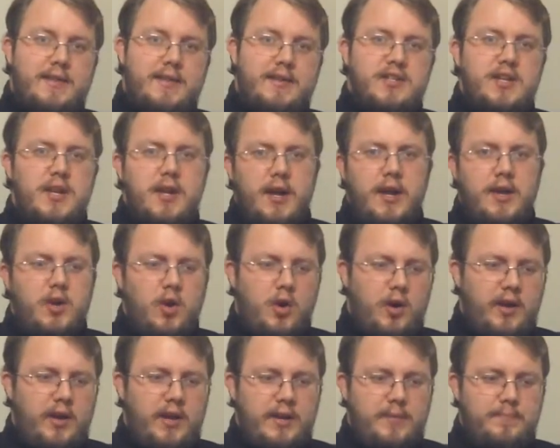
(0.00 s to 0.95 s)
The Jedi
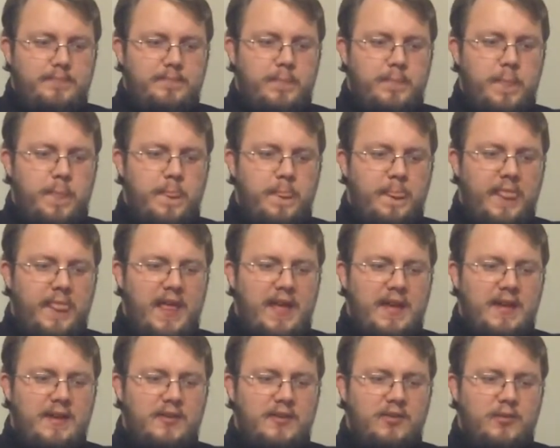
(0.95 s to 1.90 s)
Guardian
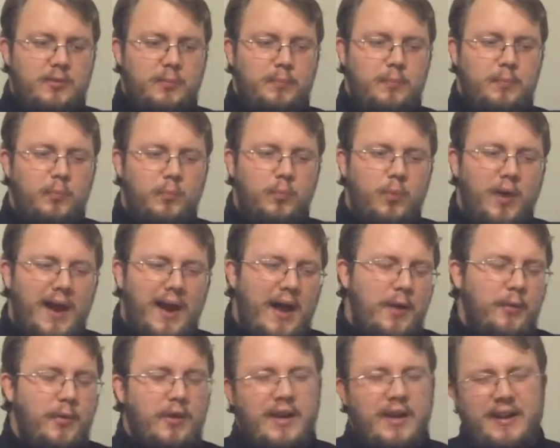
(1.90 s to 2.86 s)
is what I
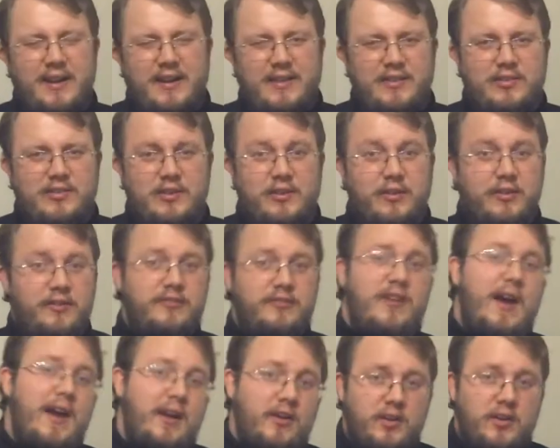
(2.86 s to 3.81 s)
would kind of consider the
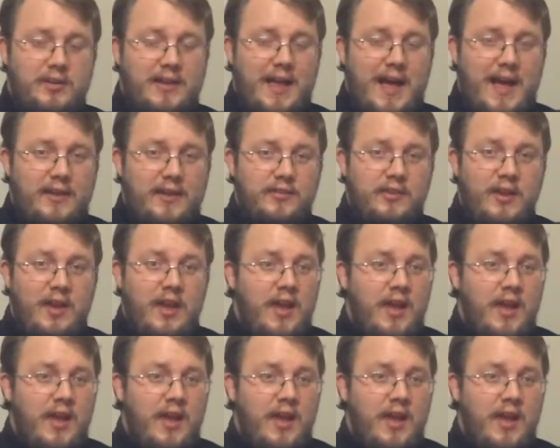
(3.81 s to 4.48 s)
fighter class.